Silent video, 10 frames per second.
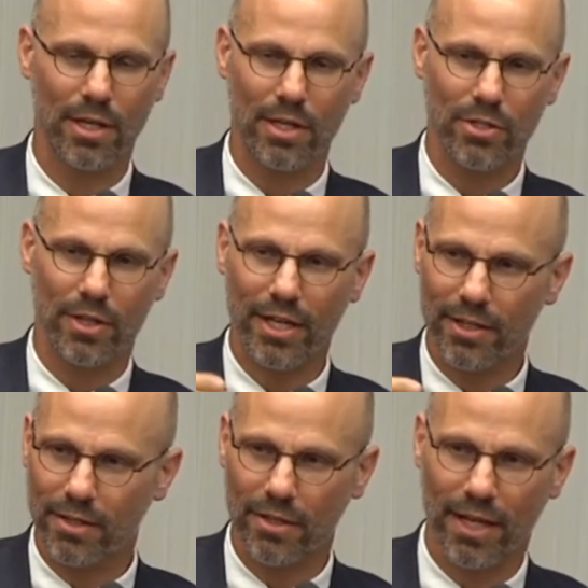so
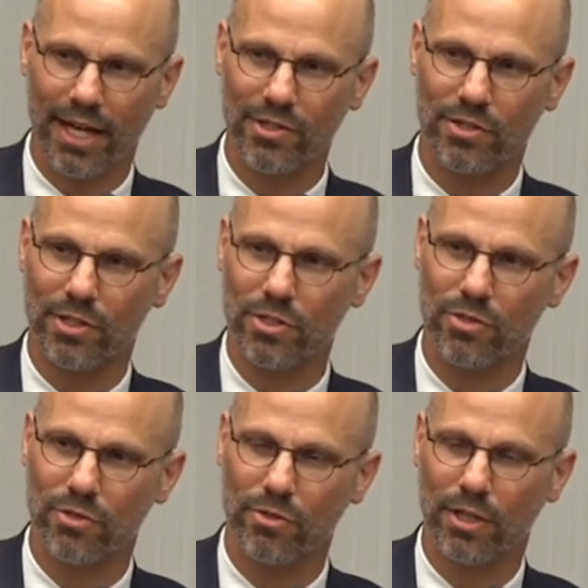they asked us
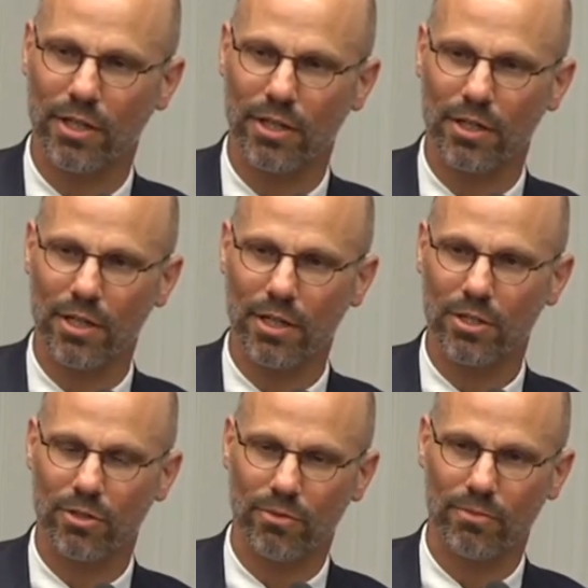to uh,
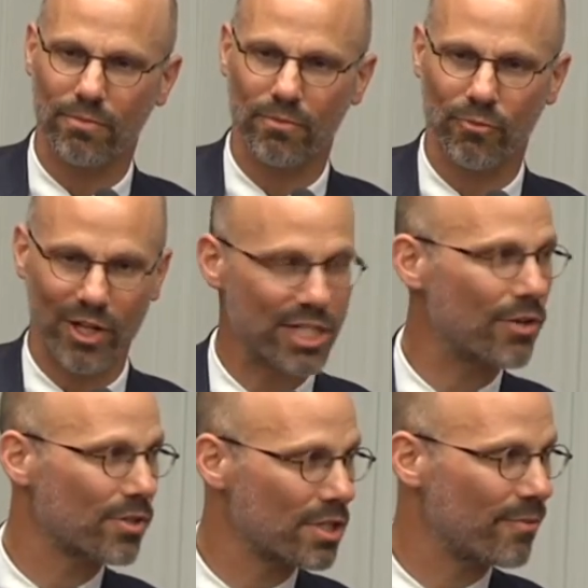to reach
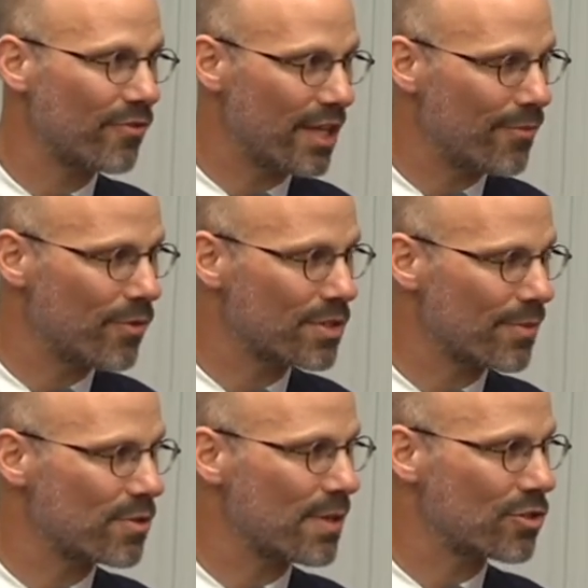out to some of them with
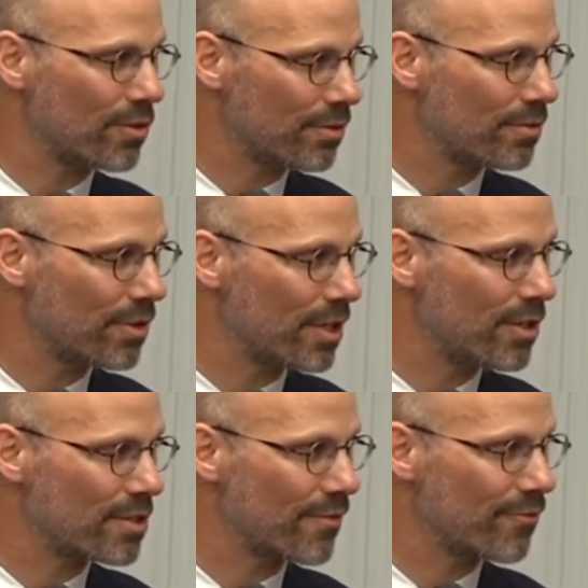some special
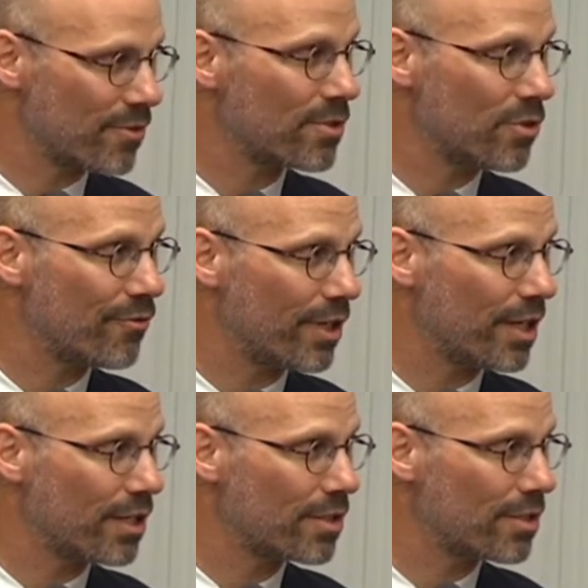some new
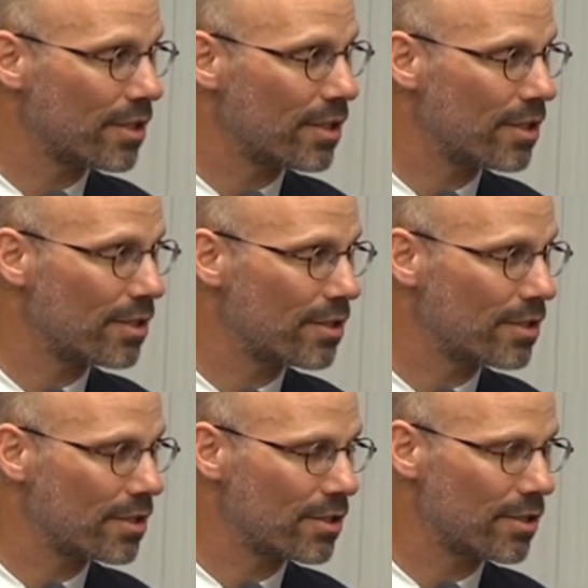funding sure. to,
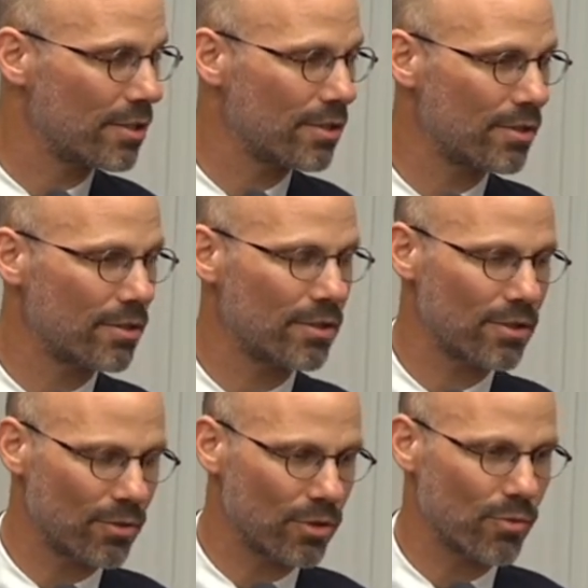to, to
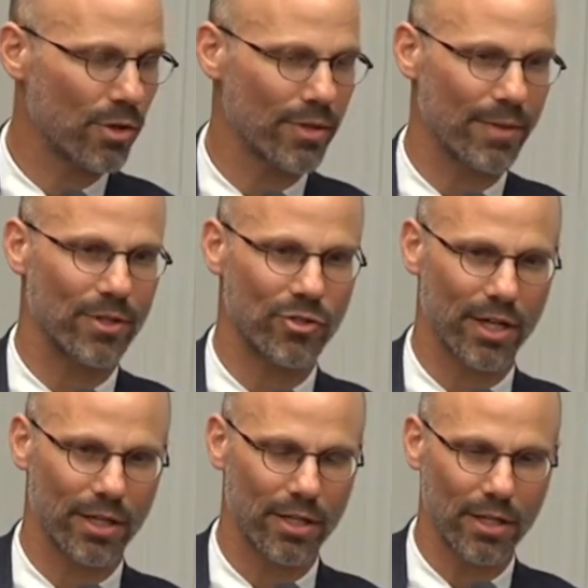to, to, work with them and try to,